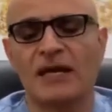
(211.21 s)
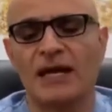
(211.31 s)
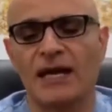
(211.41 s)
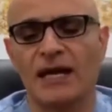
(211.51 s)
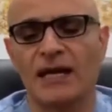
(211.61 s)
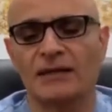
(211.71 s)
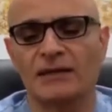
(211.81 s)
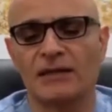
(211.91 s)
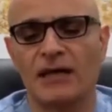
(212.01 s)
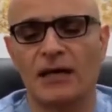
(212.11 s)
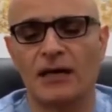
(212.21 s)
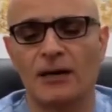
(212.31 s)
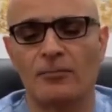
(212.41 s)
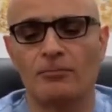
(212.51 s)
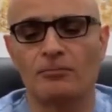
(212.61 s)
And
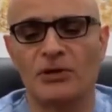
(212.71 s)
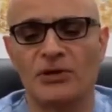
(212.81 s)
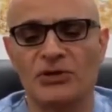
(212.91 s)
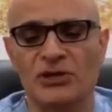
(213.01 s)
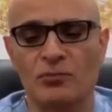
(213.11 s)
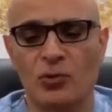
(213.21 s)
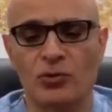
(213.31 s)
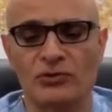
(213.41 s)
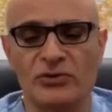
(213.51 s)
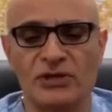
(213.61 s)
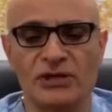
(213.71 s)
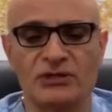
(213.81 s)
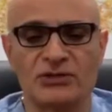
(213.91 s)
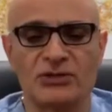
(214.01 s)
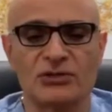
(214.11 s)
the important thing
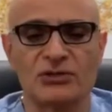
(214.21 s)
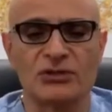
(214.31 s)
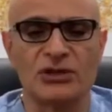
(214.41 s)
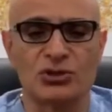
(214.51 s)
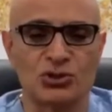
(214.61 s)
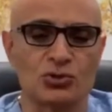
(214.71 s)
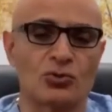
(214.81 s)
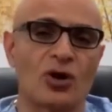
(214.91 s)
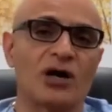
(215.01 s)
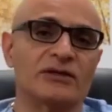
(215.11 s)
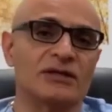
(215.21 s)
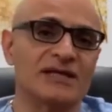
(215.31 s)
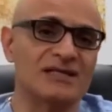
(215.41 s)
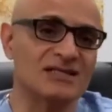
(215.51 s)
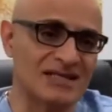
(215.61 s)
is to assure on the
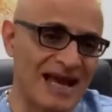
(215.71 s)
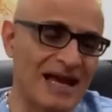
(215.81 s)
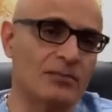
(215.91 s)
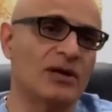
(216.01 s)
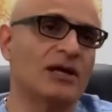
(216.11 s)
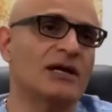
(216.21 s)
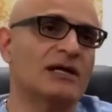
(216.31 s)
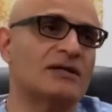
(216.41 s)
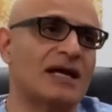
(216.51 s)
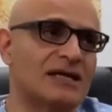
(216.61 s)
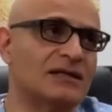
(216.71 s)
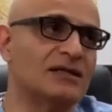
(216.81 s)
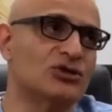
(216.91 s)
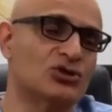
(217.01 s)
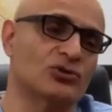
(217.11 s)
exam that in
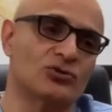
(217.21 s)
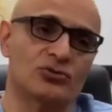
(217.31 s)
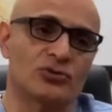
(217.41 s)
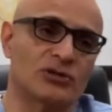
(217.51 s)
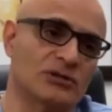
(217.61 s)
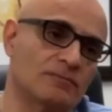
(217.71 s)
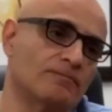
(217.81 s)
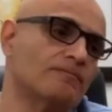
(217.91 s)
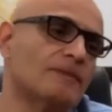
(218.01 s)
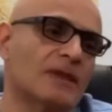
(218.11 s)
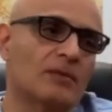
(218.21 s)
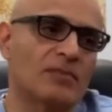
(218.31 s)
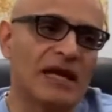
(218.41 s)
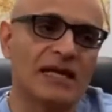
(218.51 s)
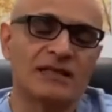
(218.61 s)
addition to the
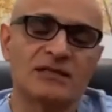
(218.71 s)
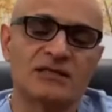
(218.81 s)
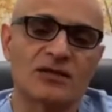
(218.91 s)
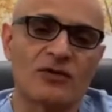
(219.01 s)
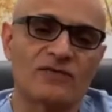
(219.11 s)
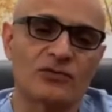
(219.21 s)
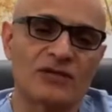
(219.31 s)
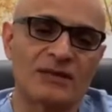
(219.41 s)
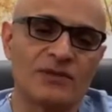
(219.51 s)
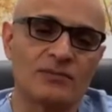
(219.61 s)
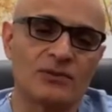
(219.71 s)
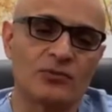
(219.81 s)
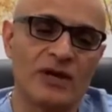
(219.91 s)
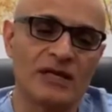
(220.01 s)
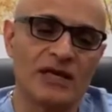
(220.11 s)
pain and discomfort that may be
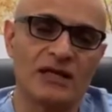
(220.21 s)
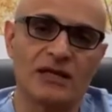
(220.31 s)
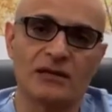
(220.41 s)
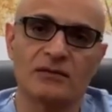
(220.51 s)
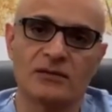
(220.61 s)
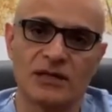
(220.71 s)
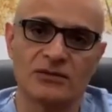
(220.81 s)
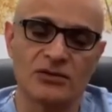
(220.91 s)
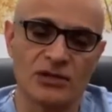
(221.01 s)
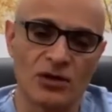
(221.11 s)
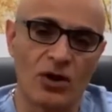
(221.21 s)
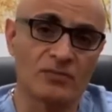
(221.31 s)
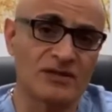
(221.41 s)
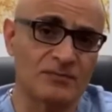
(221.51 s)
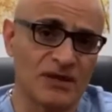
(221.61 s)
radiating into the
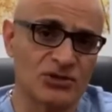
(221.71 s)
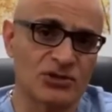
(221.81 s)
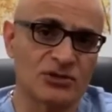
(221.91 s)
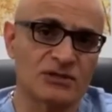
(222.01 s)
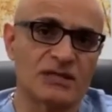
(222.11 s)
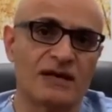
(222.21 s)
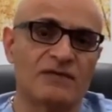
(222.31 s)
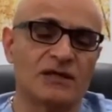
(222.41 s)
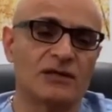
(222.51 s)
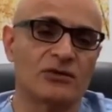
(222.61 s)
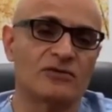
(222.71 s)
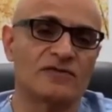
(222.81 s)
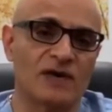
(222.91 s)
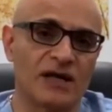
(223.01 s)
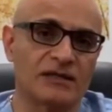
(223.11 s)
arm, that the patient doesn't have any other
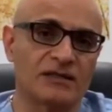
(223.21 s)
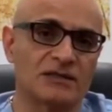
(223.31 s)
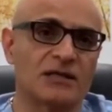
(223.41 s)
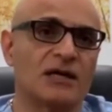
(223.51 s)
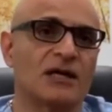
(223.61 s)
findings.